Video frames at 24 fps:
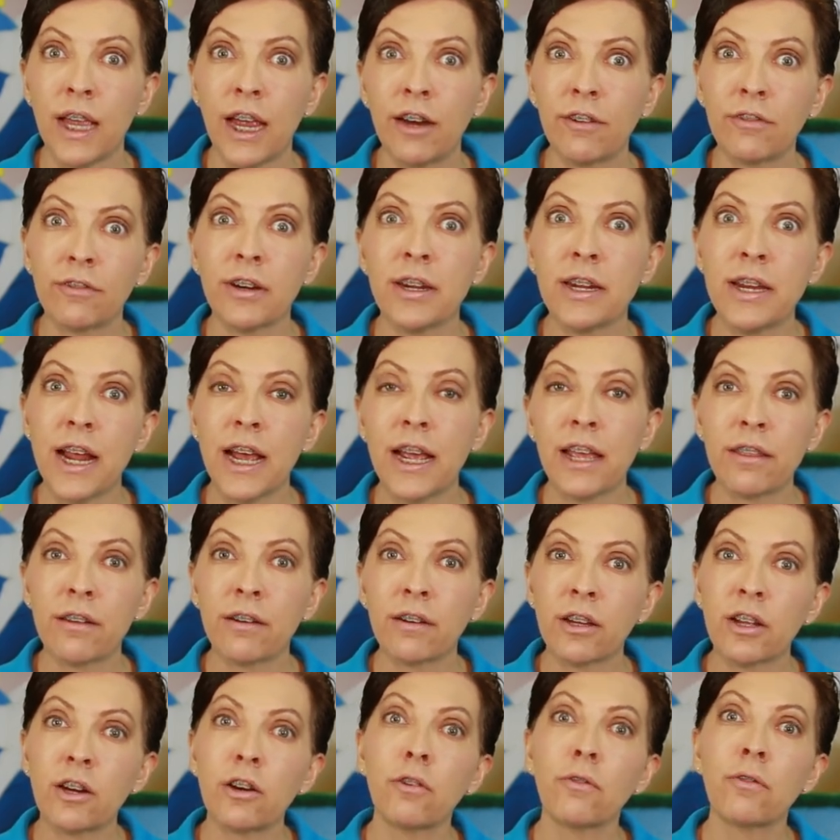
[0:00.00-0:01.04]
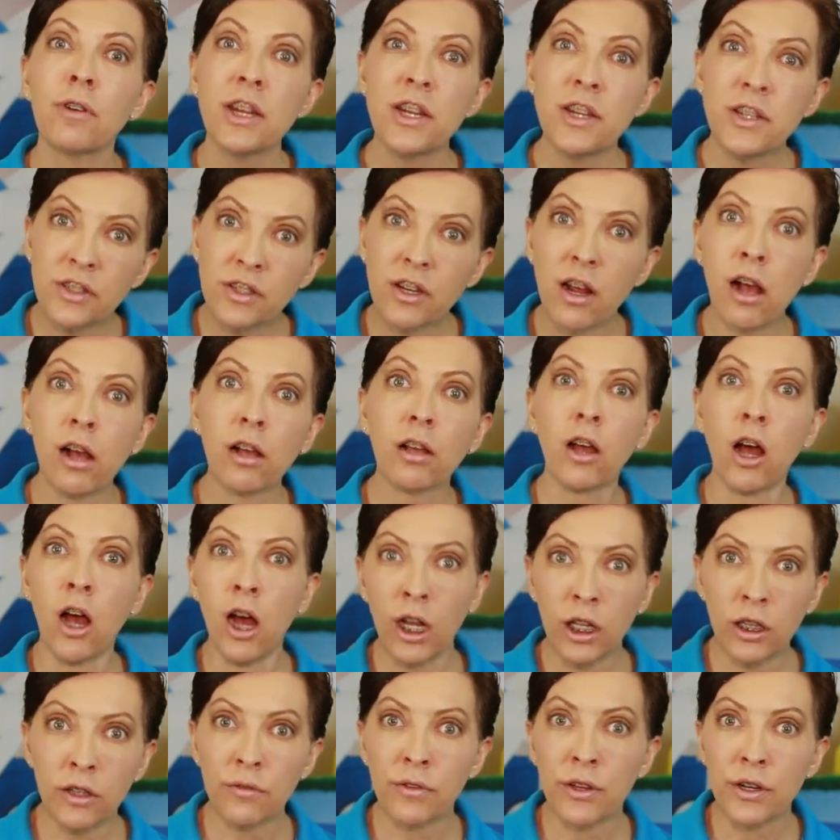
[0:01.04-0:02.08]
Every night, they're going to restock
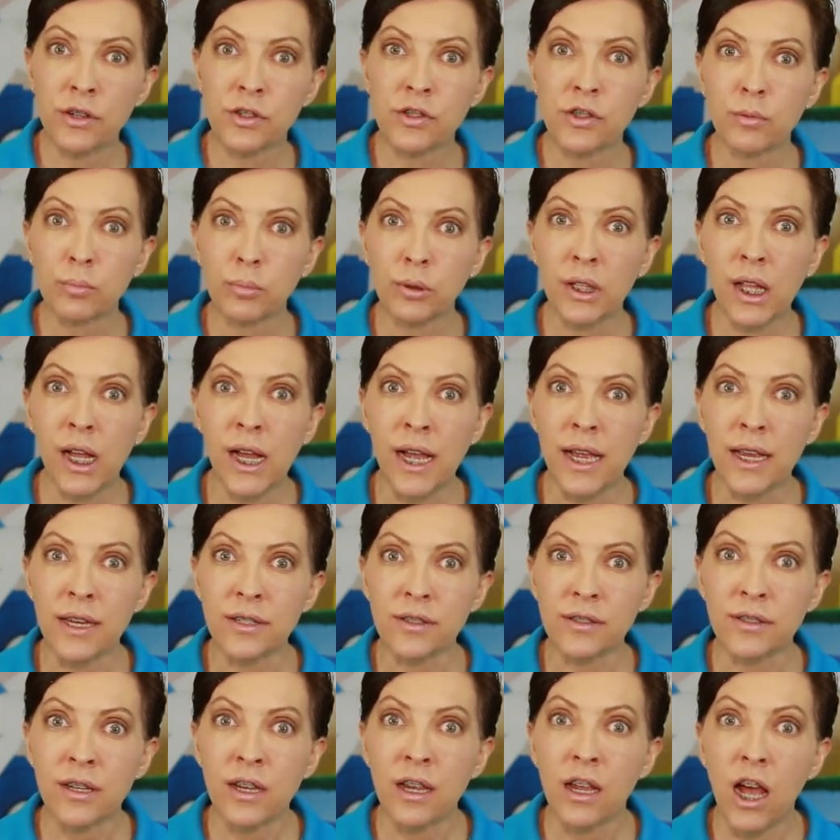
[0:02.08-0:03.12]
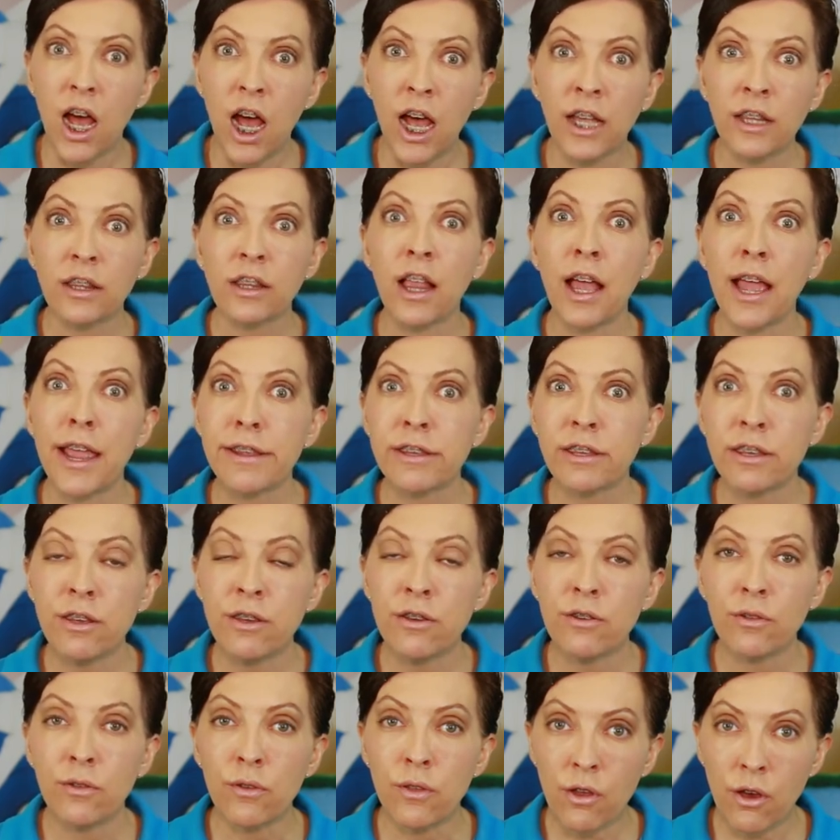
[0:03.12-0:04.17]
all of their supplies unlike
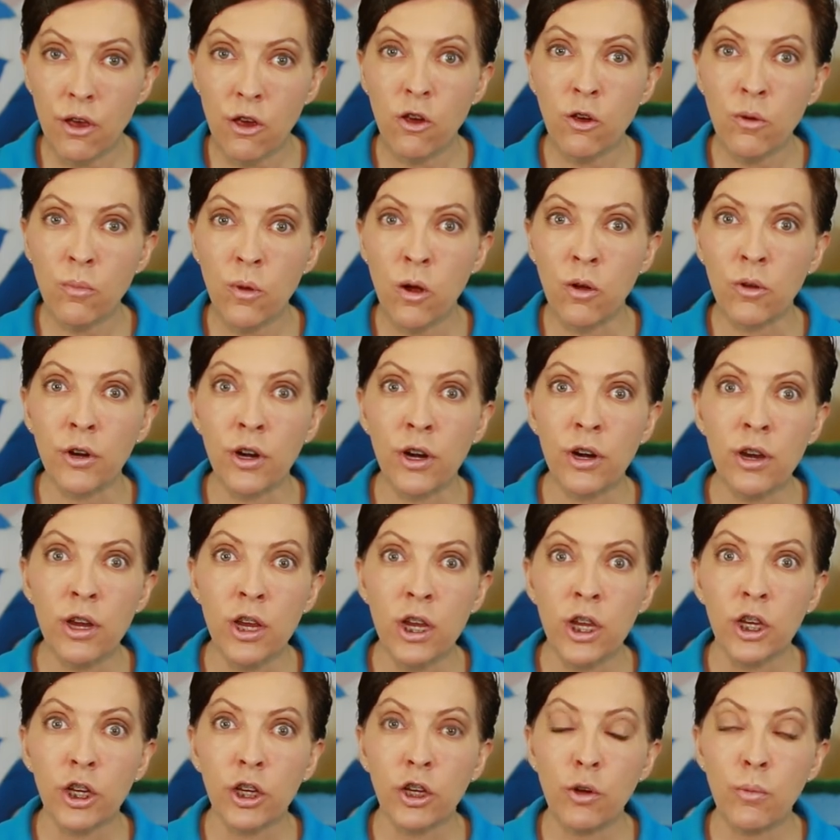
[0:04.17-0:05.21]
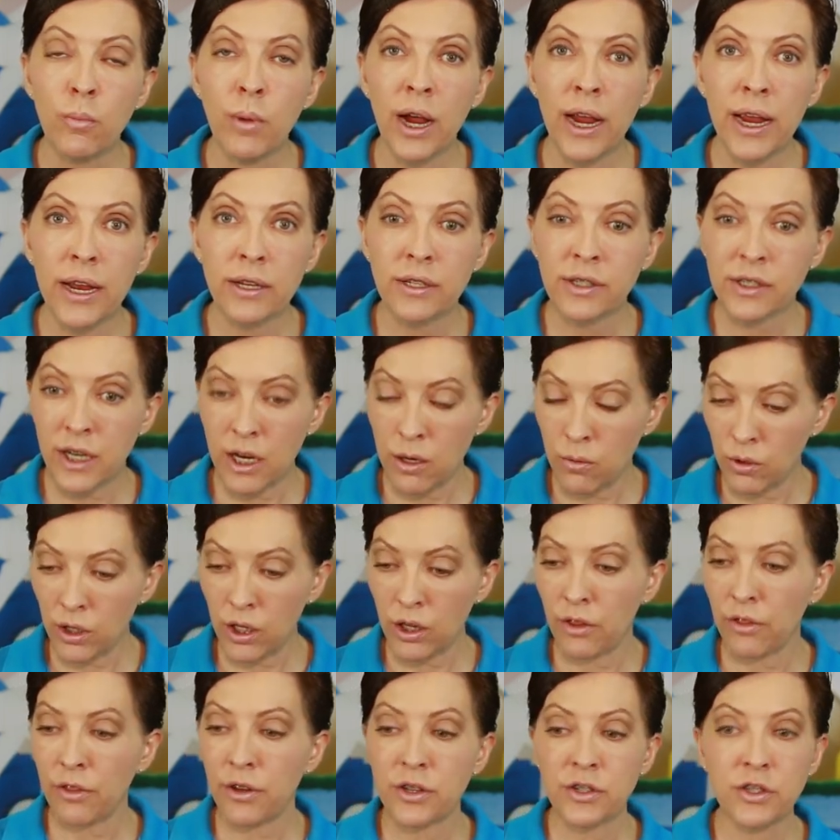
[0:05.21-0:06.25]
you, the homeowner, who might say,
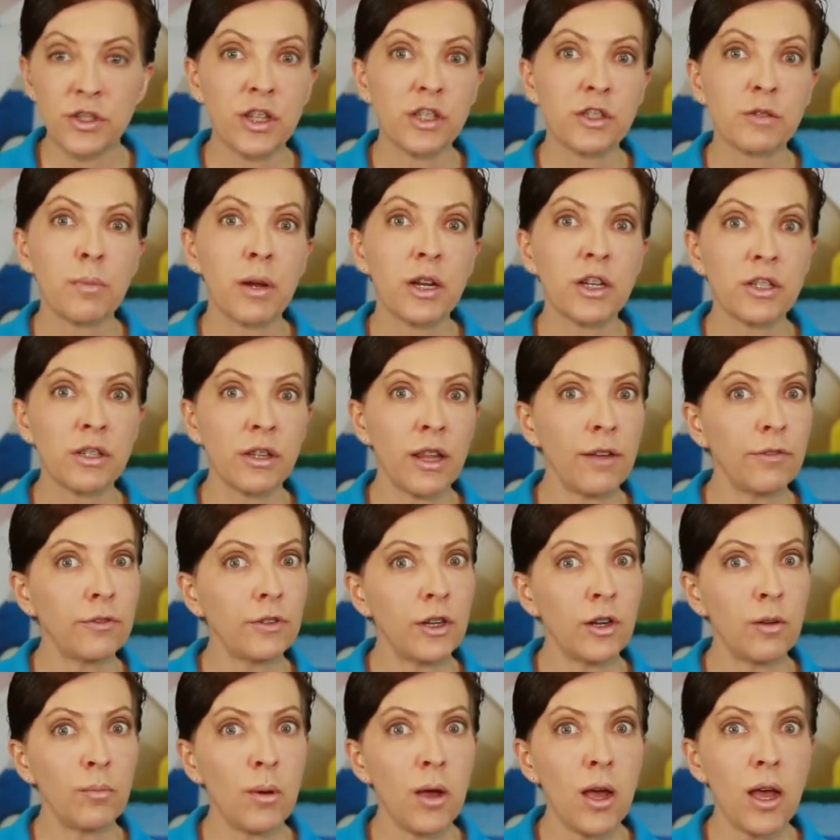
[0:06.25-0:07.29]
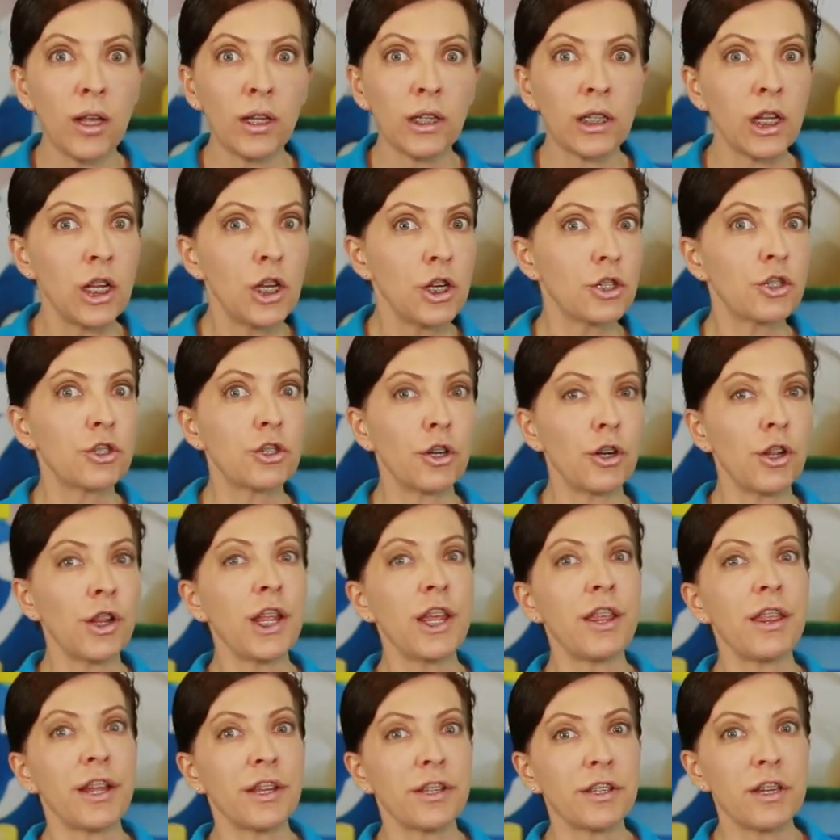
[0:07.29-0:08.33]
well, there's this much left in a bottle.
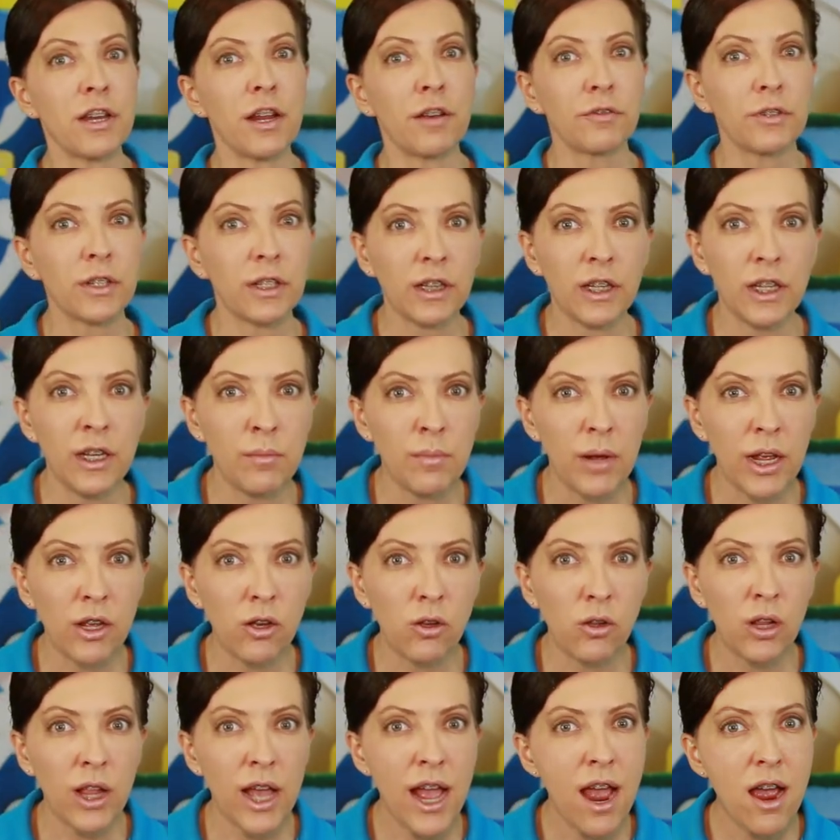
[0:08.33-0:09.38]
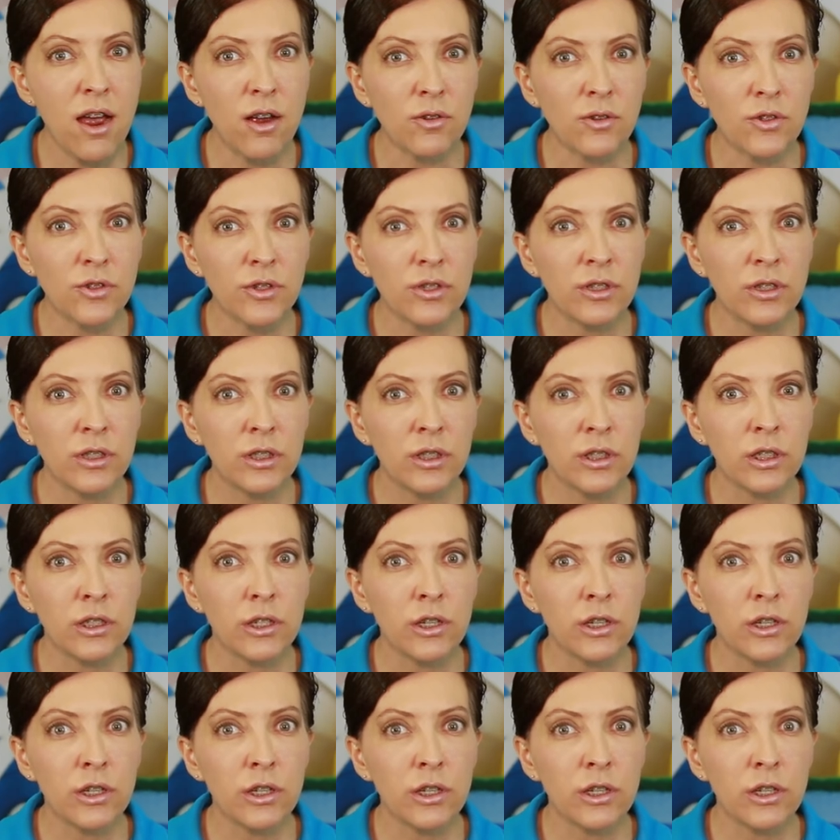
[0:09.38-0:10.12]
Surely that's enough to clean my whole house.